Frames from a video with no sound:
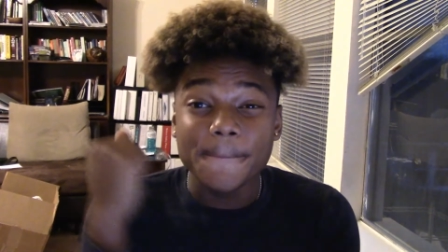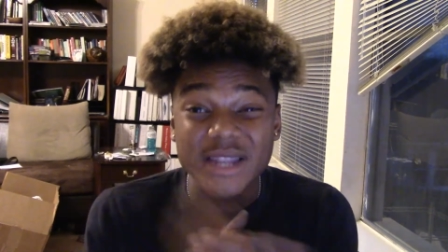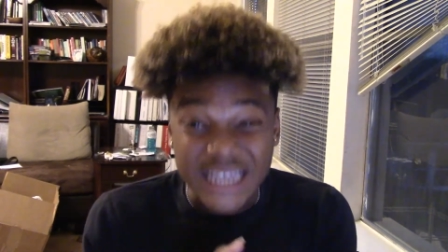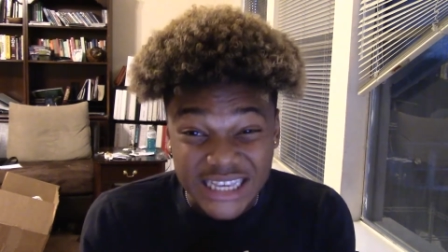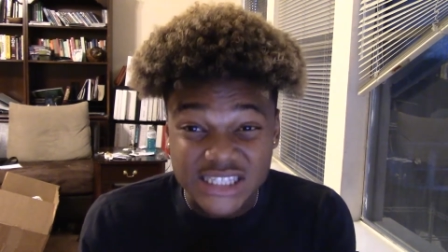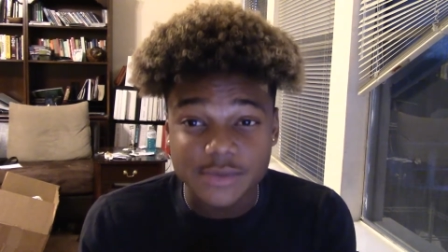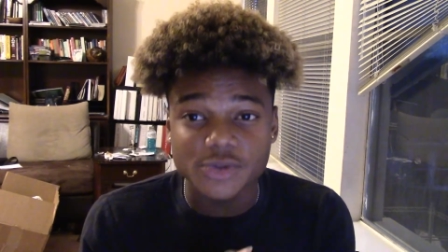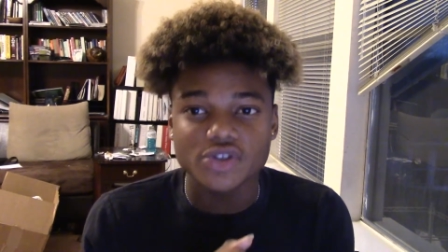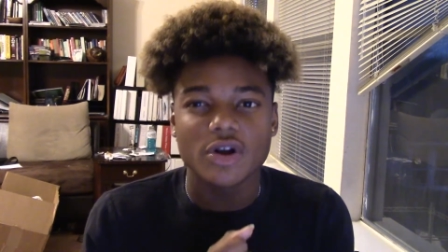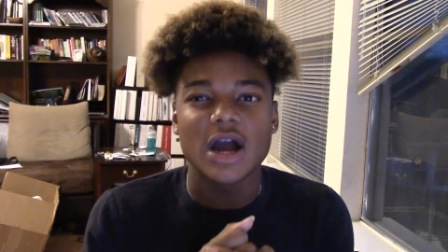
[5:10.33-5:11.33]
Please
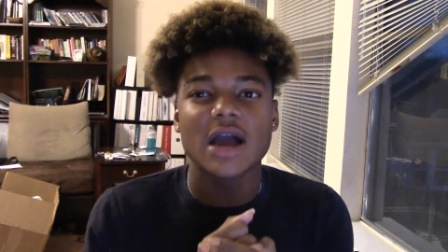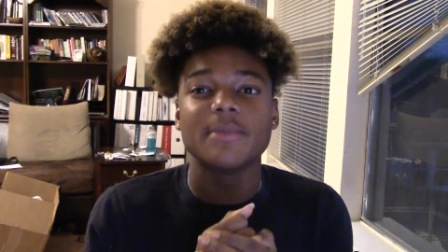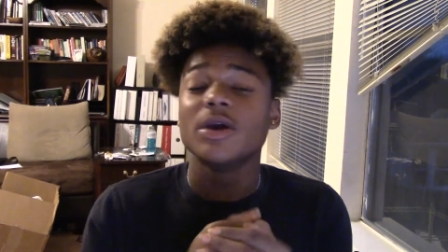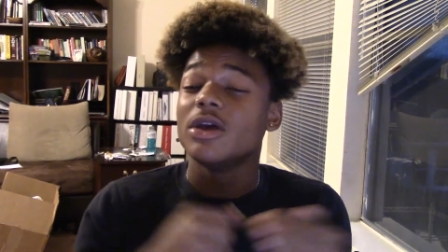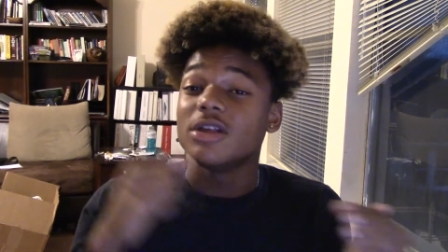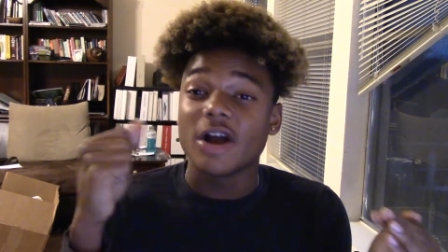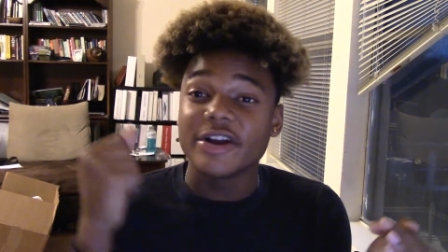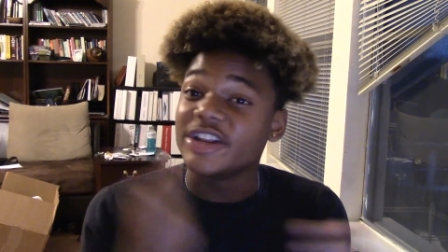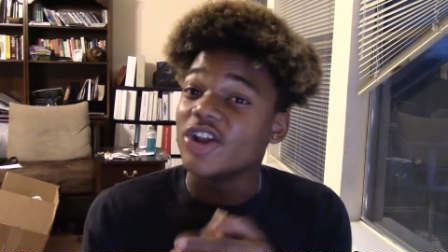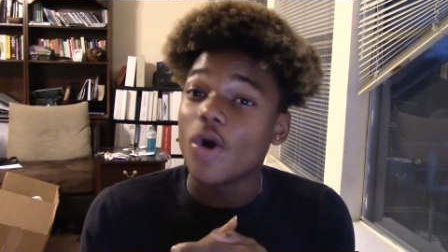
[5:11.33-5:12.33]
subscribe. You
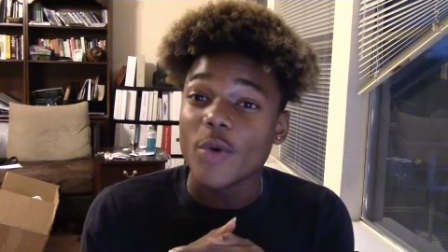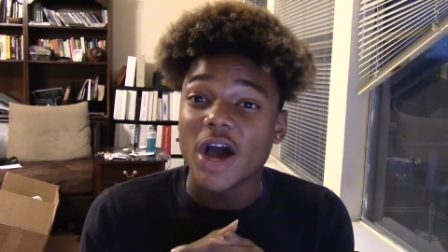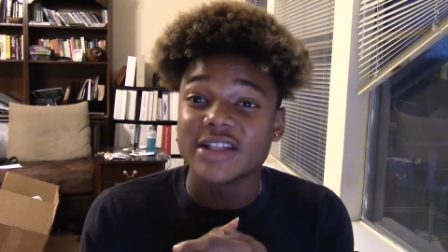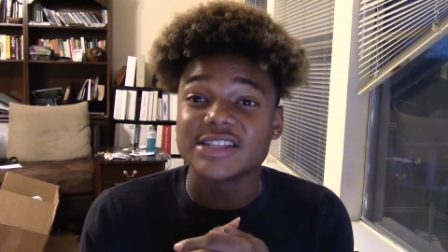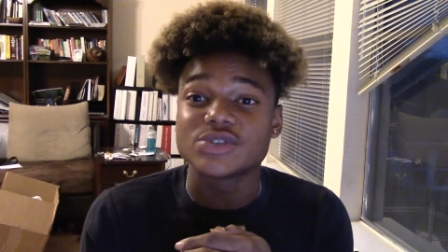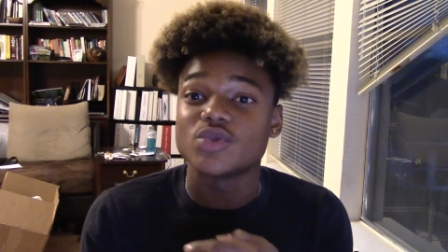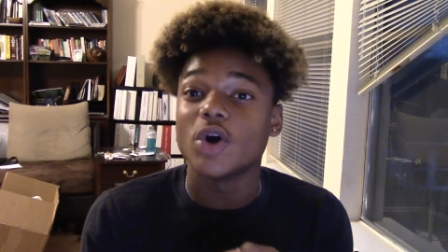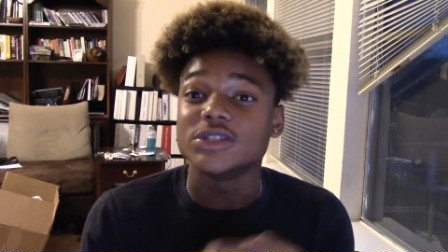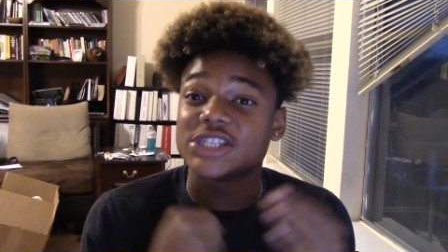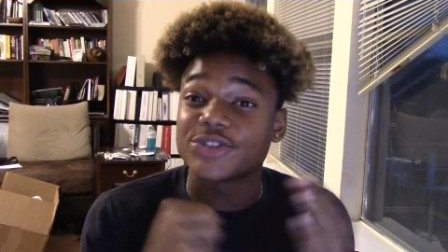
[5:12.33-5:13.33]
already know we're on this
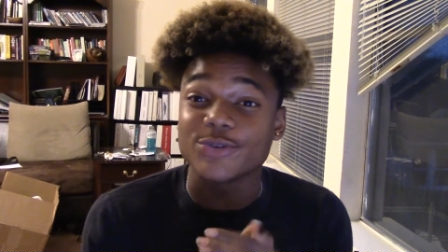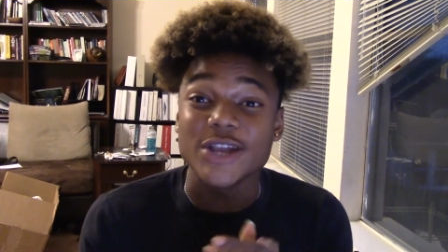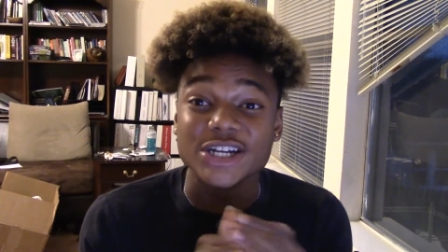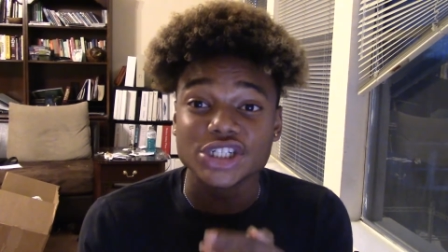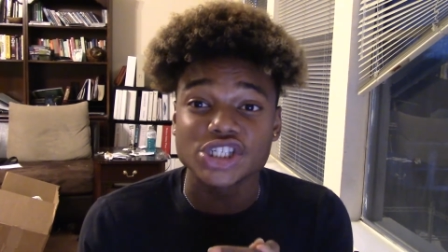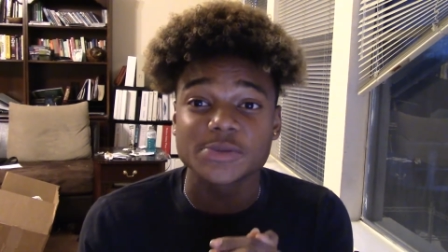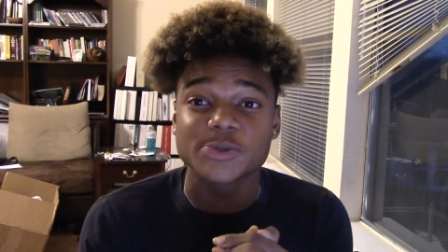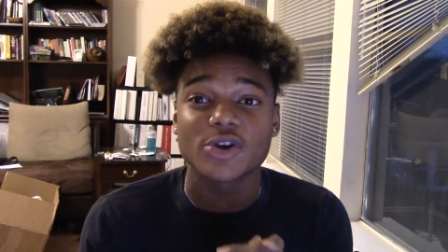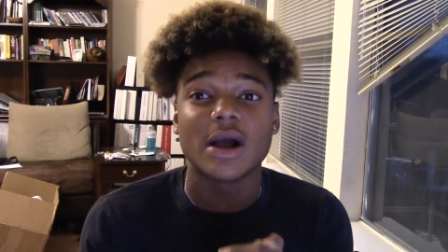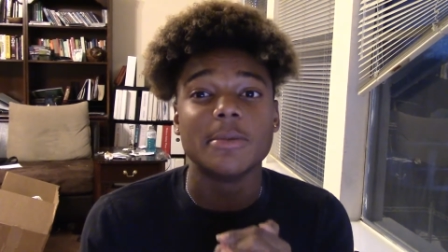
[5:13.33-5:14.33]
road to 300
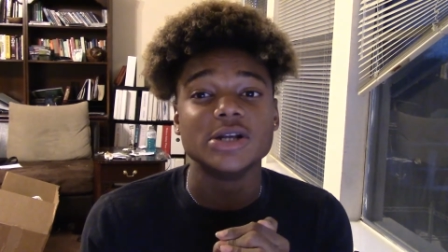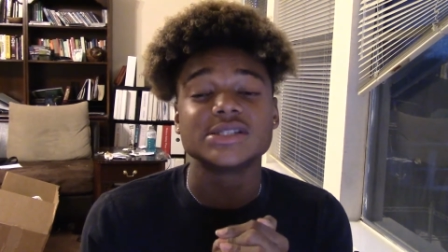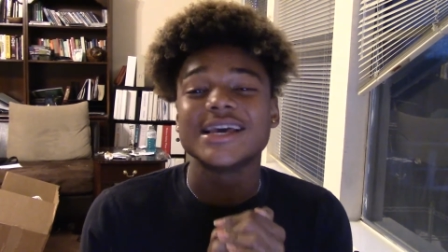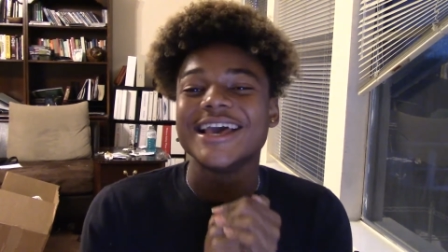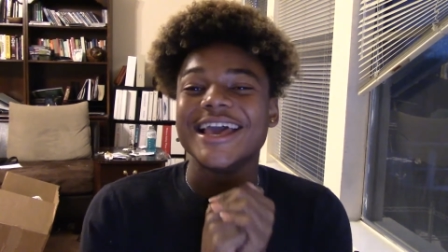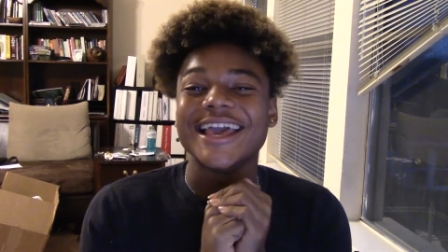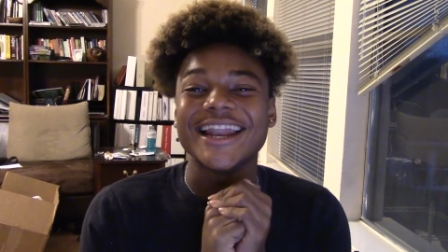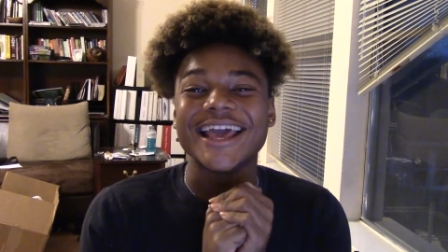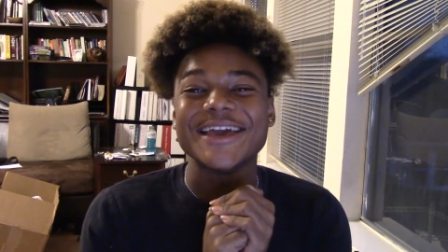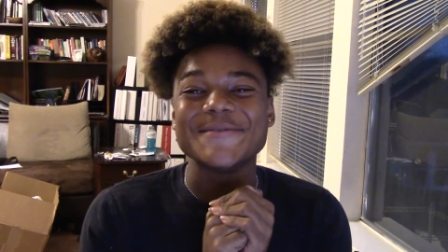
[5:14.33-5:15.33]
subscribers.
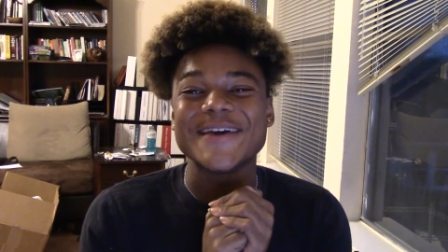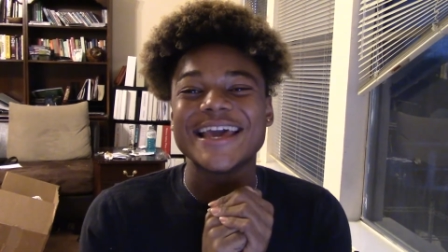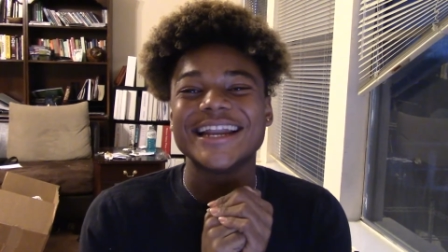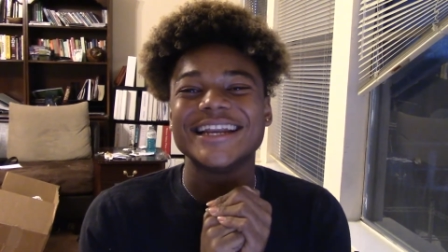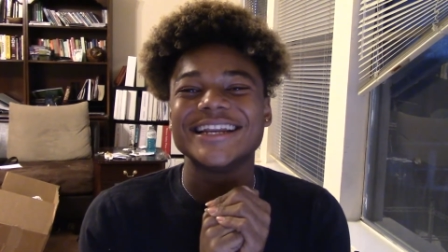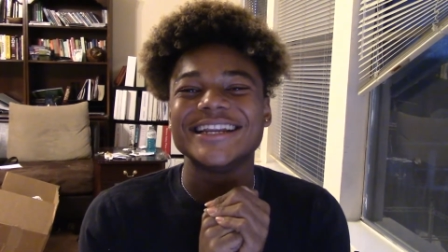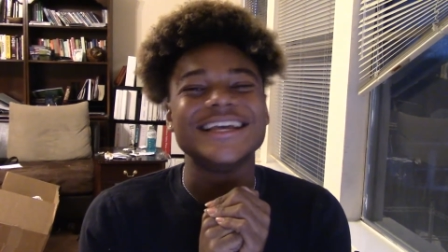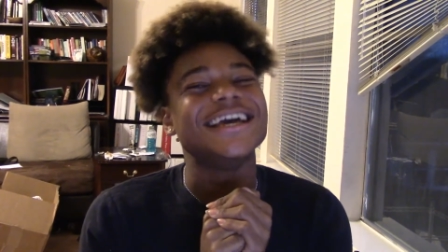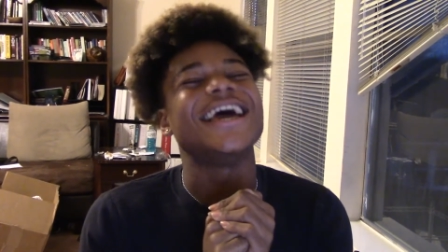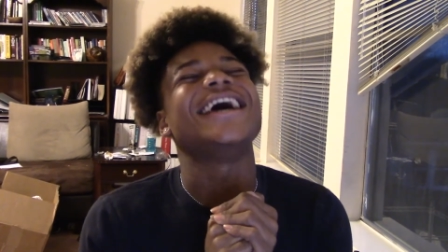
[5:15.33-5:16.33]
And hey, man,
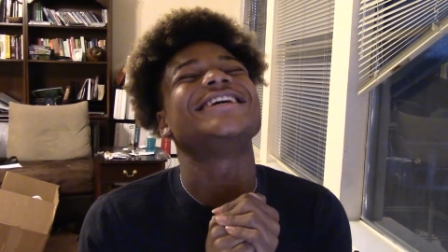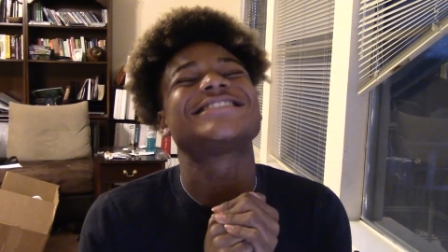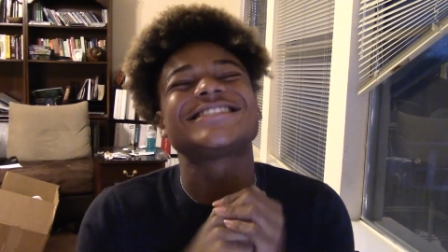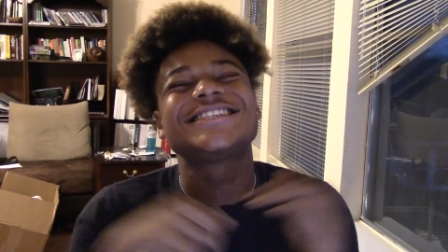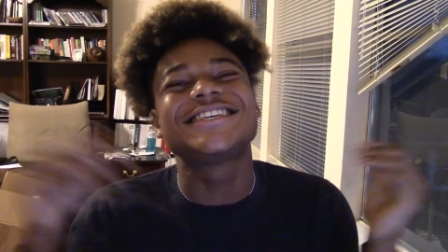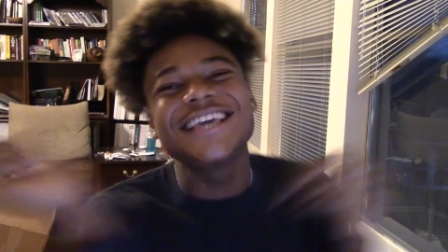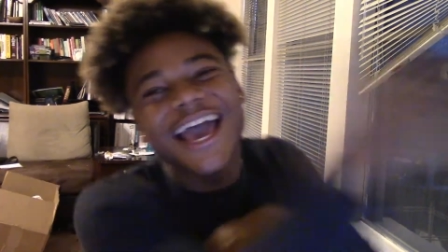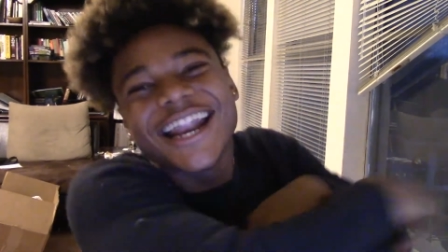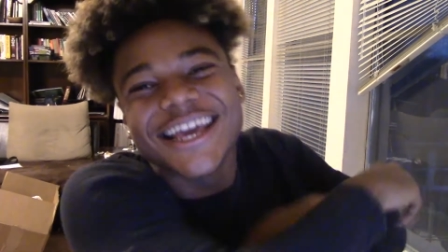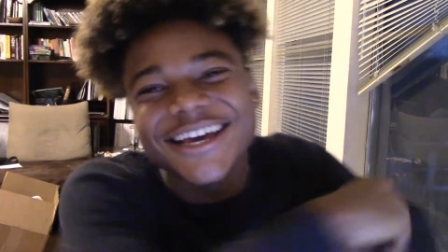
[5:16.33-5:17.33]
let's
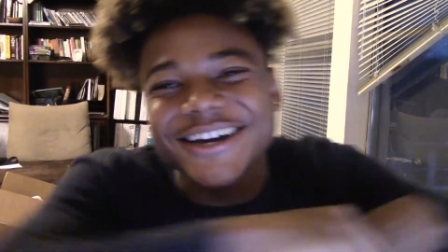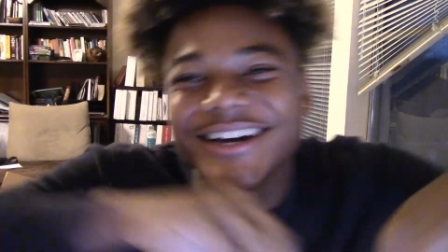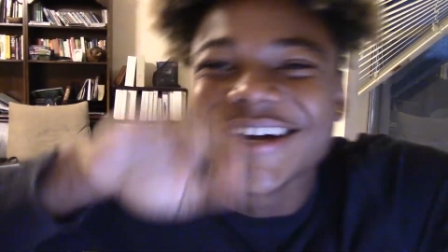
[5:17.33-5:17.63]
get it!